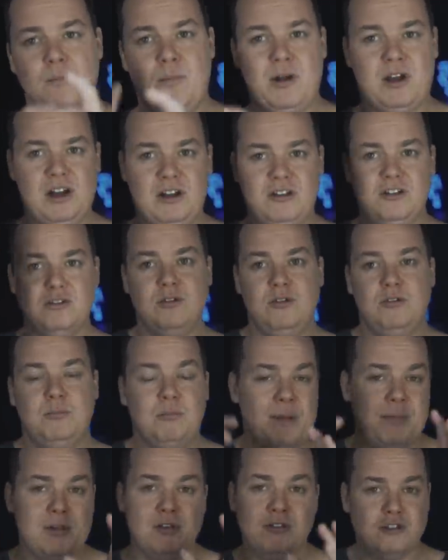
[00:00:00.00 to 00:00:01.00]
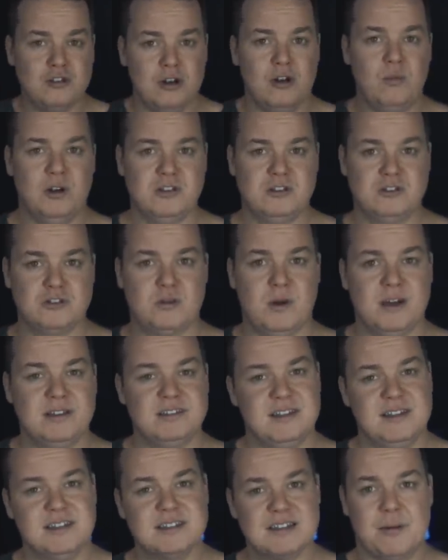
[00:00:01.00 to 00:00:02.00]
we're gonna do it, maybe you do it once or
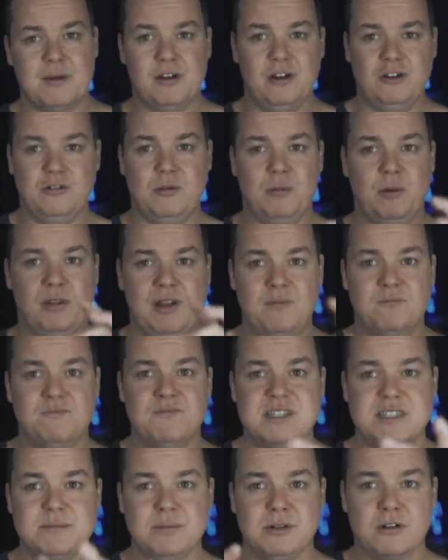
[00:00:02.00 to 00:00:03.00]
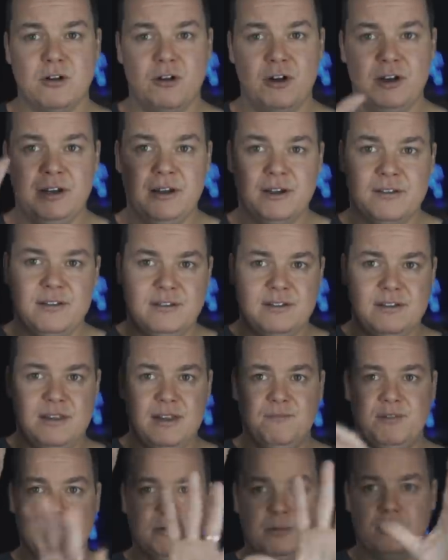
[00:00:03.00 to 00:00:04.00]
twice. So this I'm gonna do it with an invisible coin. Like this is
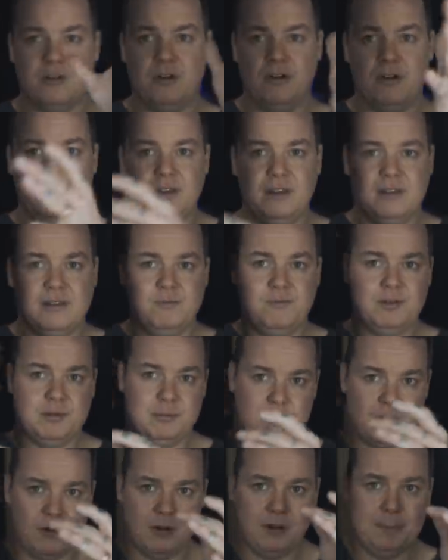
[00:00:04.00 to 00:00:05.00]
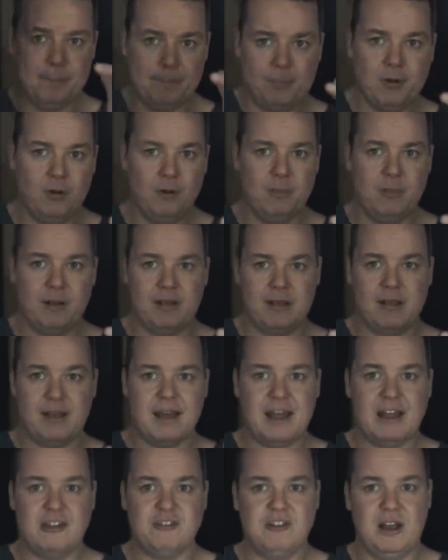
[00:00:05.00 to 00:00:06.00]
the invisible coin, this is the invisible coin, boom, and
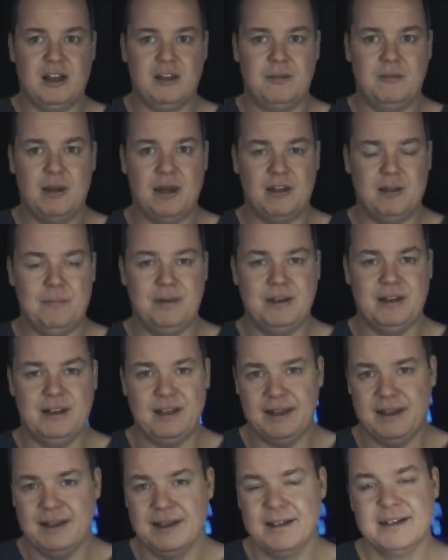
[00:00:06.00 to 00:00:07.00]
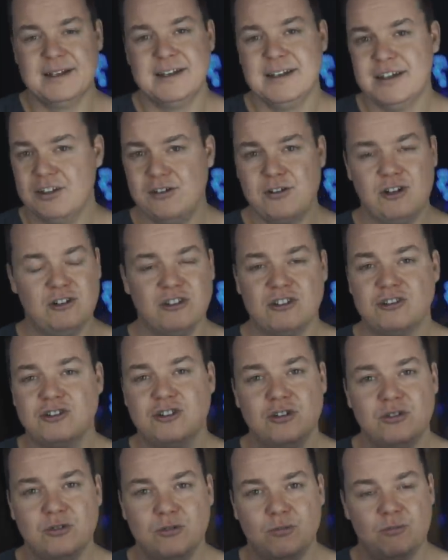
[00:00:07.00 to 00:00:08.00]
catch it out of, out of midair. You can just
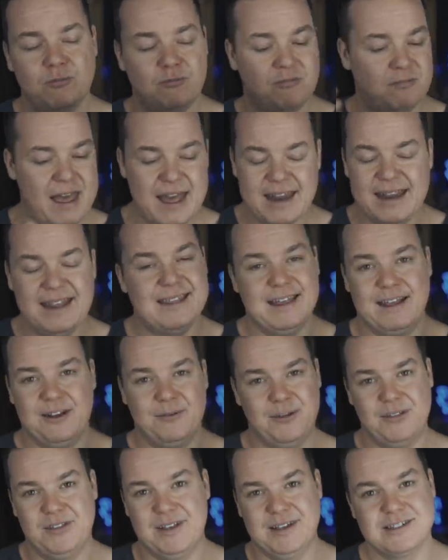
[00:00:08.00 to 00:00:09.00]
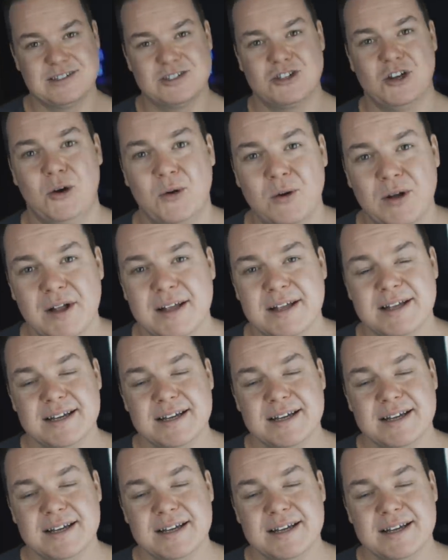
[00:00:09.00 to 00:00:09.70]
do anything with this. So